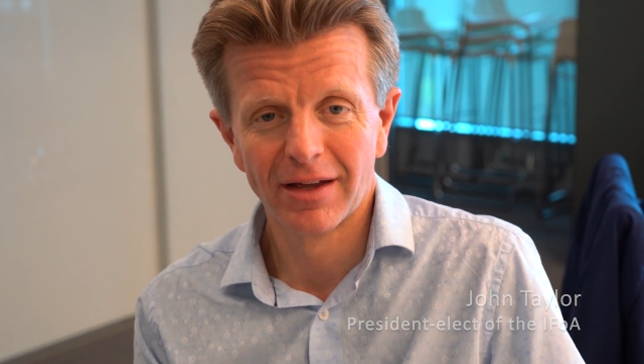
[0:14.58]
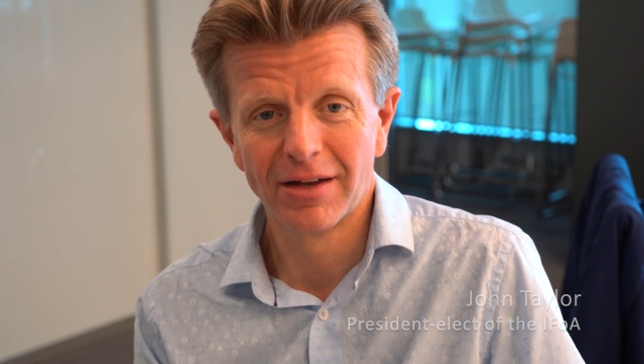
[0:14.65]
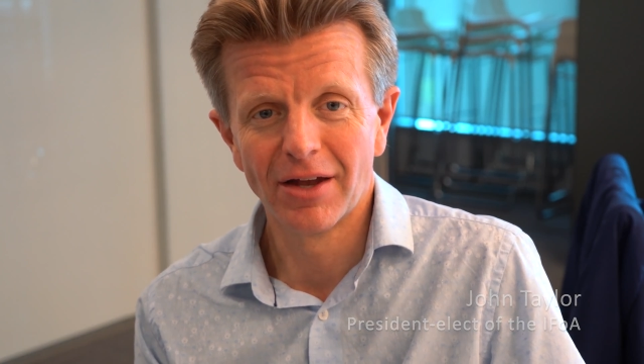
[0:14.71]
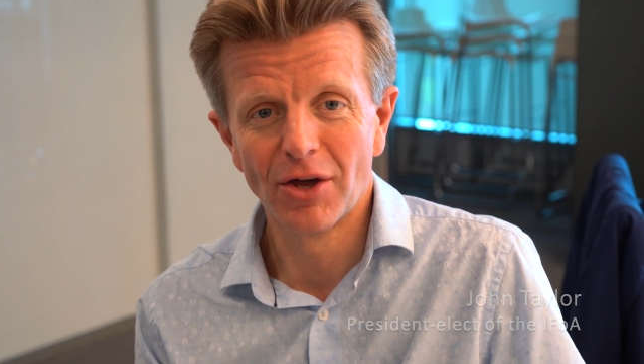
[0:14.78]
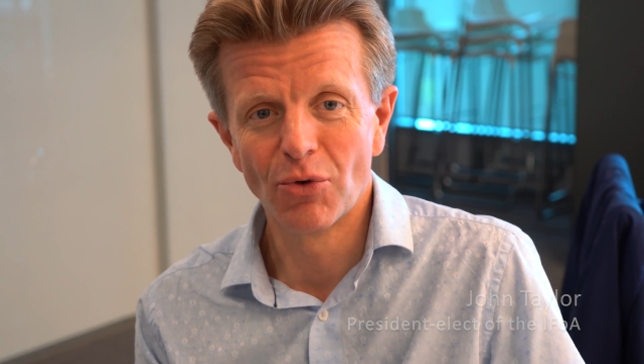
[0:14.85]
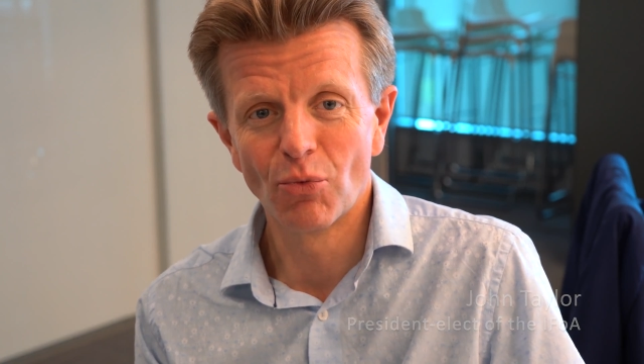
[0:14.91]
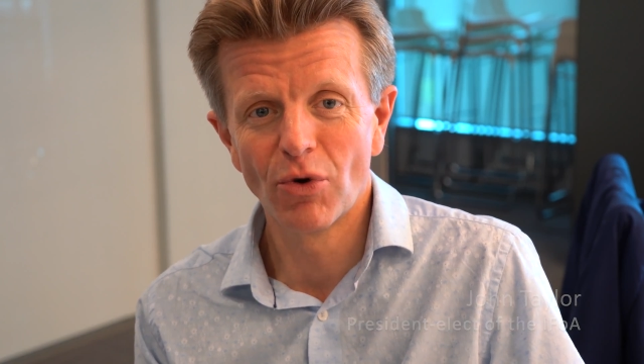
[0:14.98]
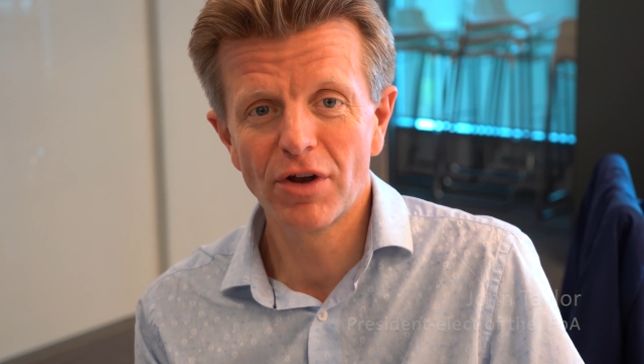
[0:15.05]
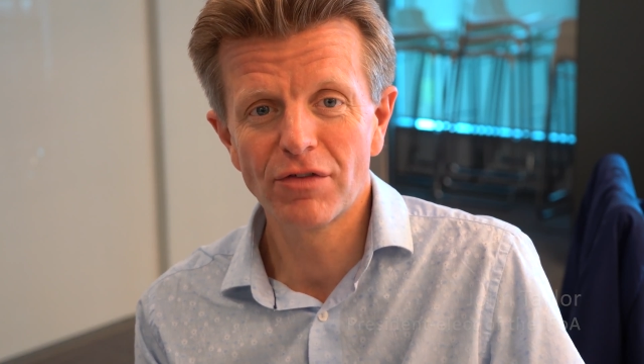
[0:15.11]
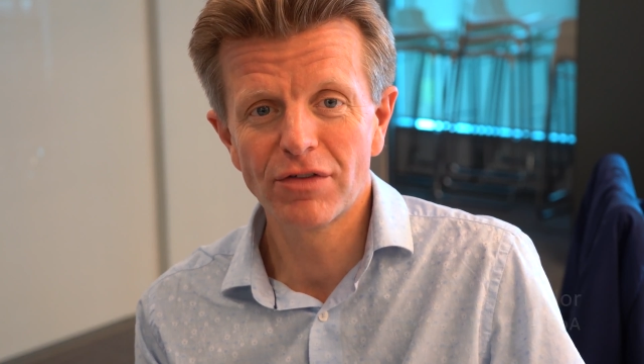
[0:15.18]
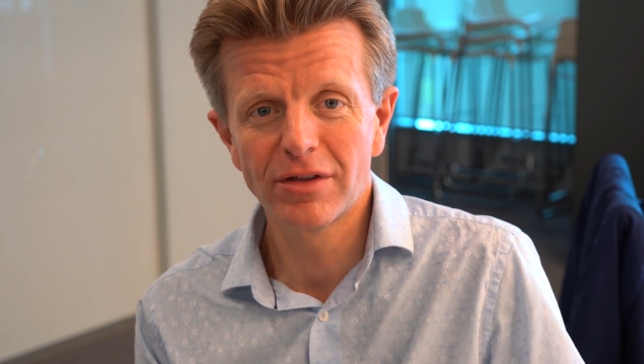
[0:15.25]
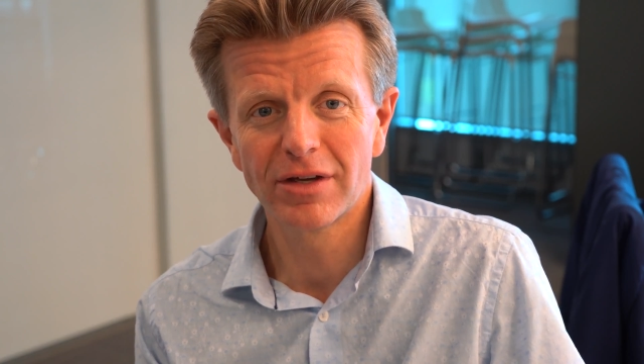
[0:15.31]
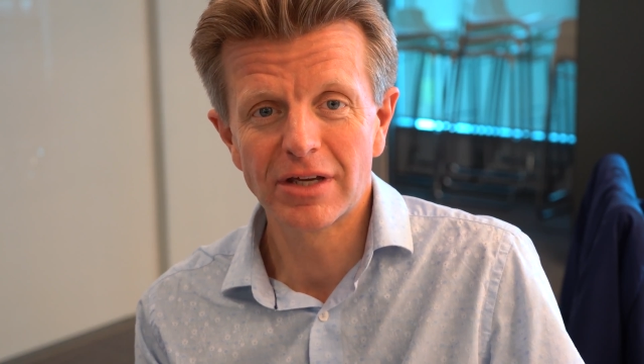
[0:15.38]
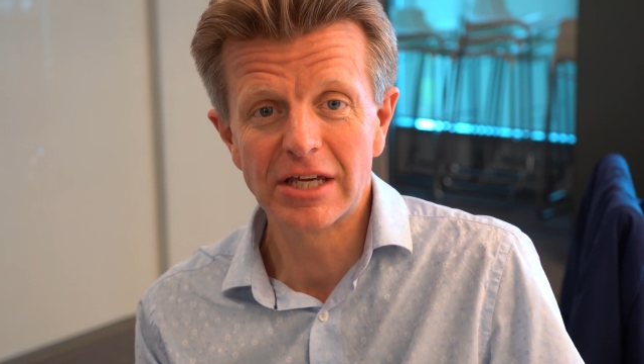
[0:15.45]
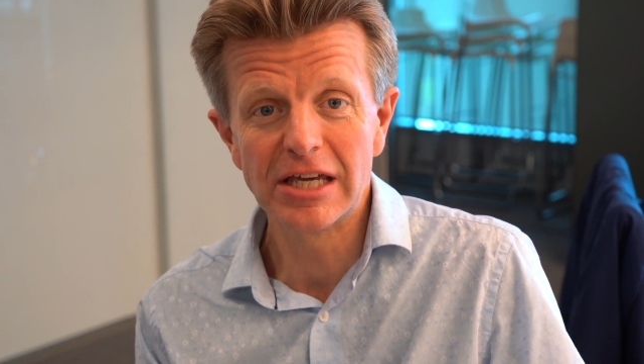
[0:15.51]
Now, one of
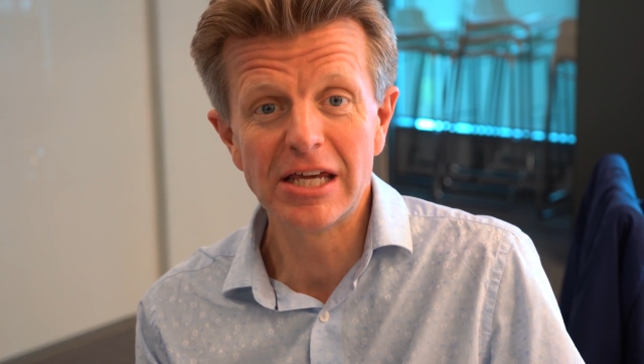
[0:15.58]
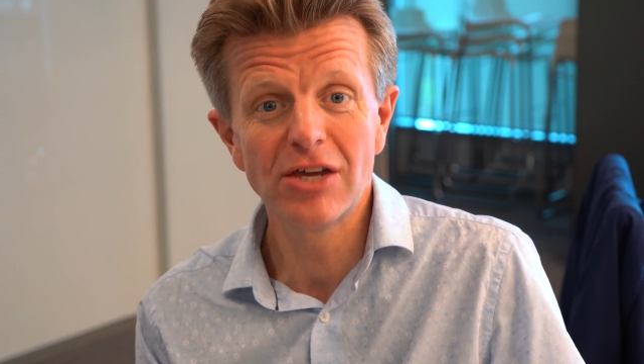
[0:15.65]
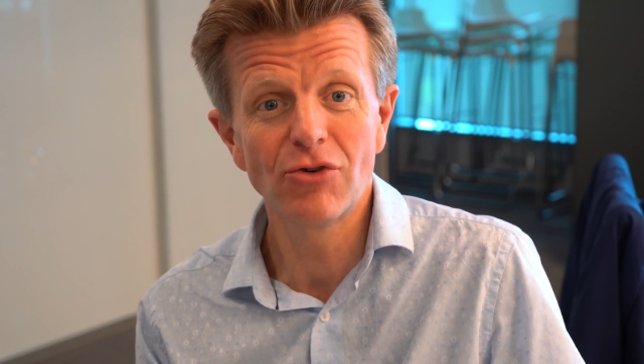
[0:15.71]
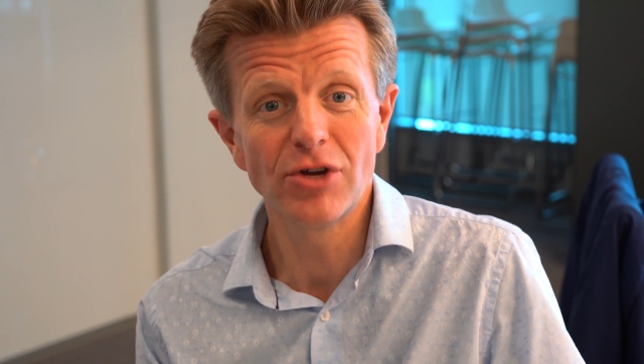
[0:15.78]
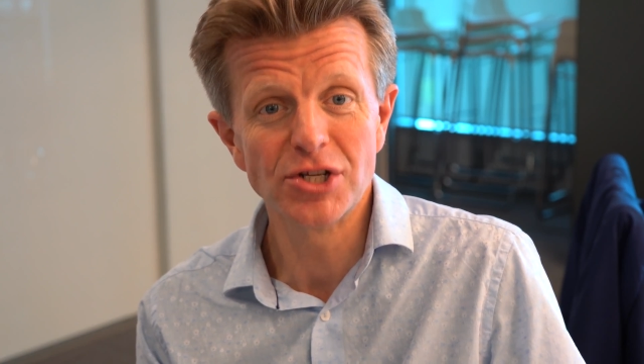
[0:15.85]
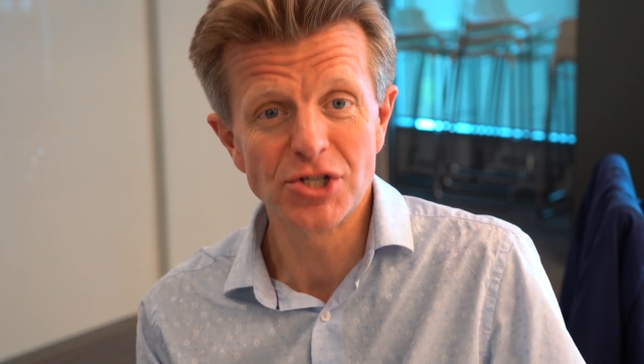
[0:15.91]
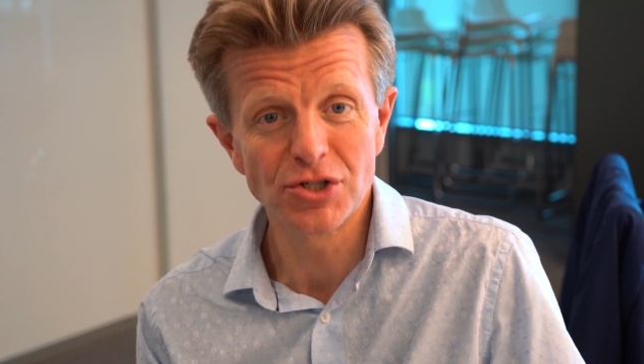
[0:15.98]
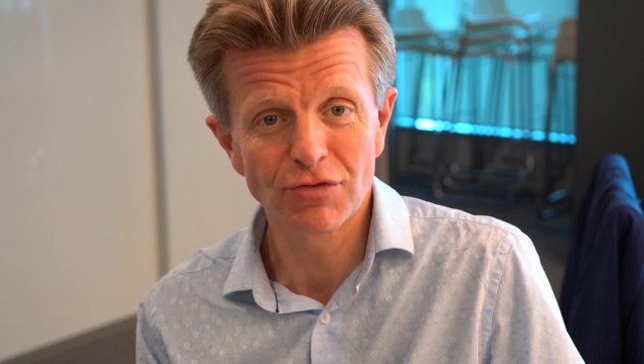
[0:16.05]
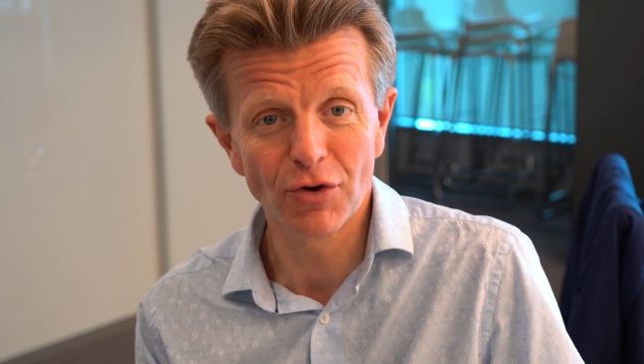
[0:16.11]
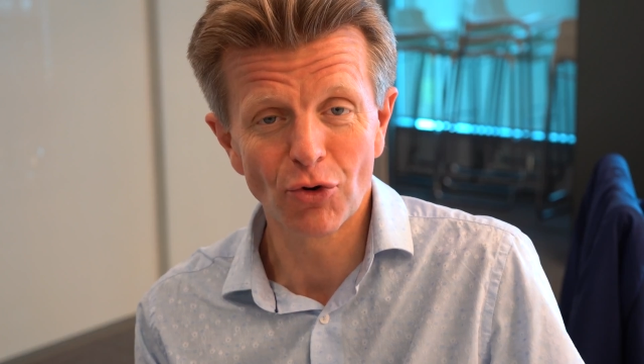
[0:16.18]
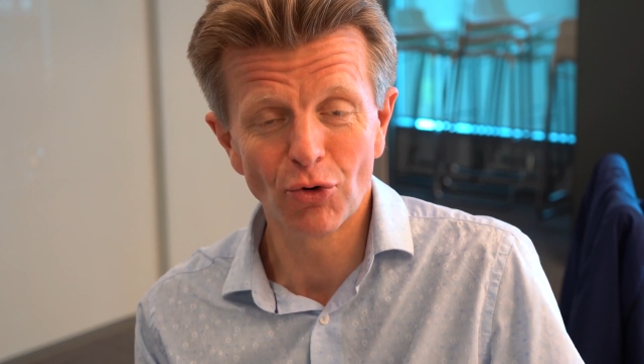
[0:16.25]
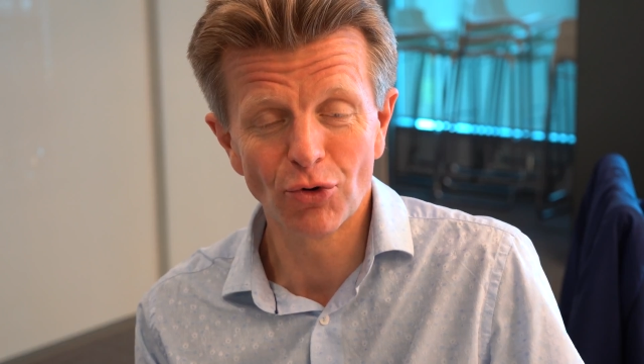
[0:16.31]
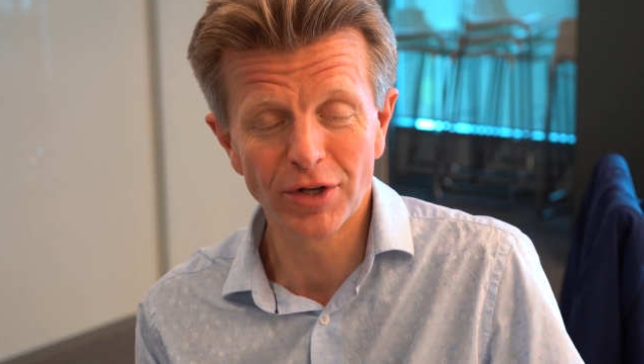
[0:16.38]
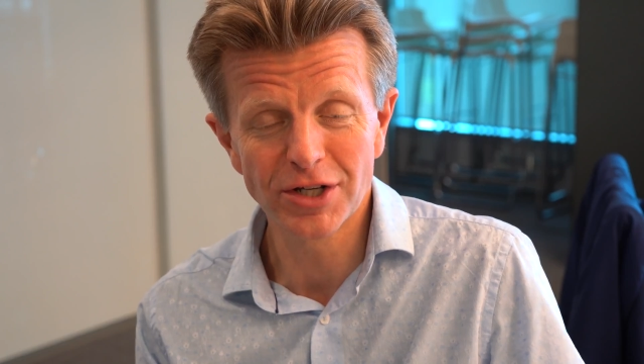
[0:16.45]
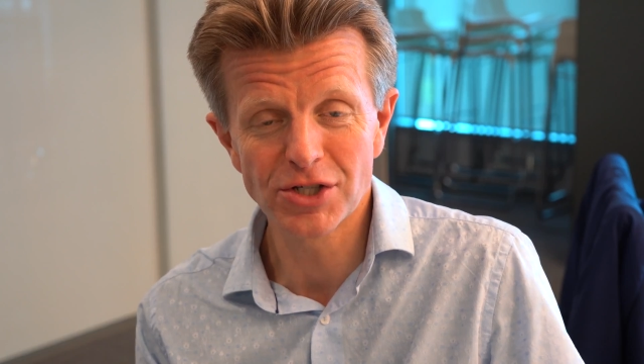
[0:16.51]
the key reasons for
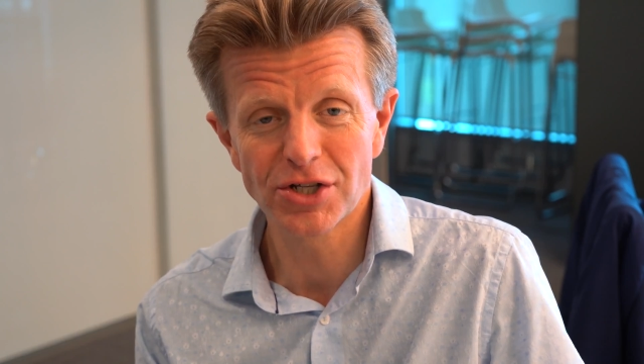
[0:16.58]
holding